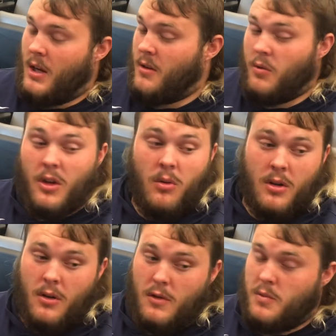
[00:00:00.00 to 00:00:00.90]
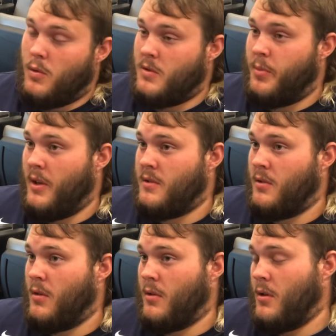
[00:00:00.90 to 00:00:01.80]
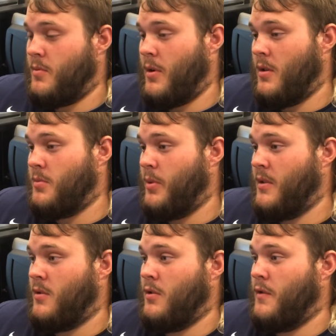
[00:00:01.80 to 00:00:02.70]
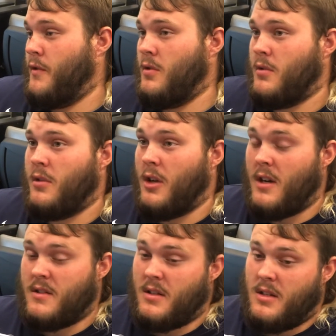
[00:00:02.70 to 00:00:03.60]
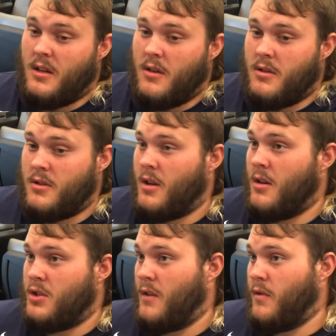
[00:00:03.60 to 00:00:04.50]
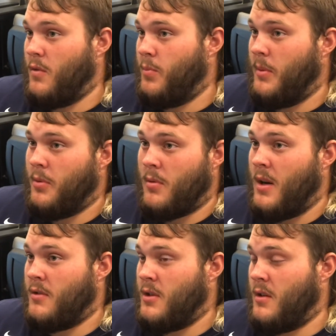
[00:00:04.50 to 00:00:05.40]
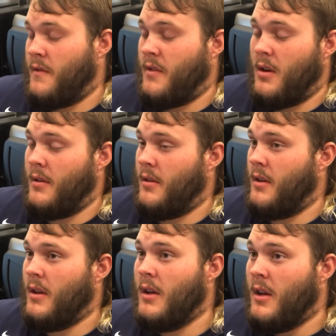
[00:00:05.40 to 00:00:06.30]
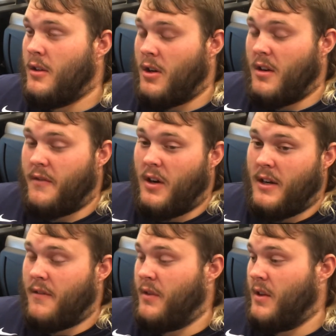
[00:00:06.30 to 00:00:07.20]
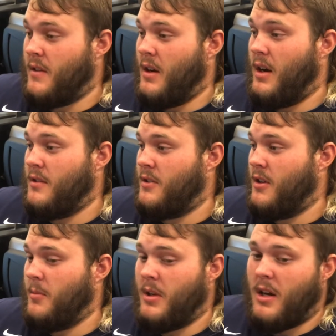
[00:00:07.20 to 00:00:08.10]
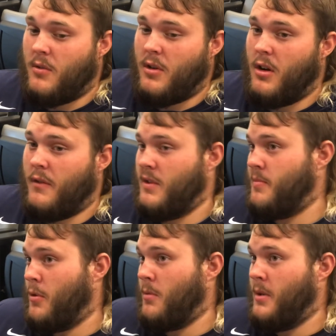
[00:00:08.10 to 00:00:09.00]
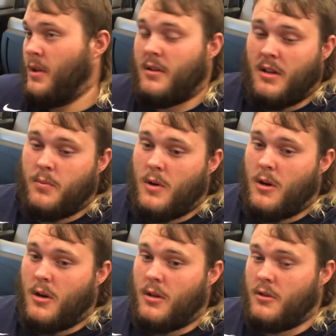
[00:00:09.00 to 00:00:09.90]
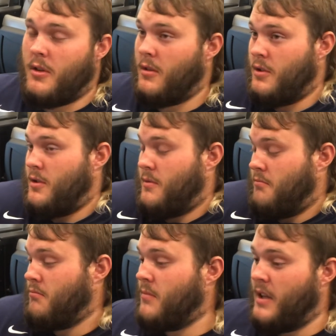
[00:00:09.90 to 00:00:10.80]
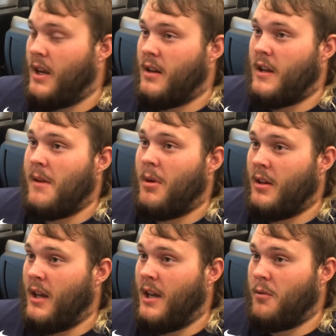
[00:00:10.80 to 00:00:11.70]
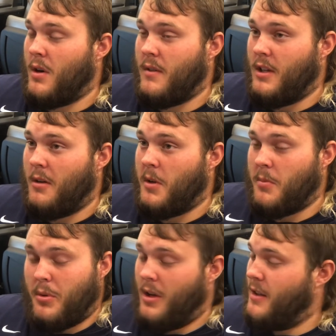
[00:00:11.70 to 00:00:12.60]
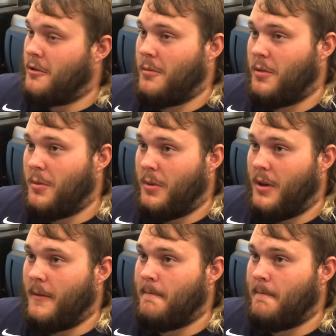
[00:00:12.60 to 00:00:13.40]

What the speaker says: I don't know what Coach Moore's plans are or Coach Brown's plans are in the future. You know, as I said, they're just kind of shuffling people around trying to find that fifth guy. So, I mean, I don't know if it's permanent, temporary, and, you know, just take it day by day, and wherever they tell me to play, that's where I'm going to play.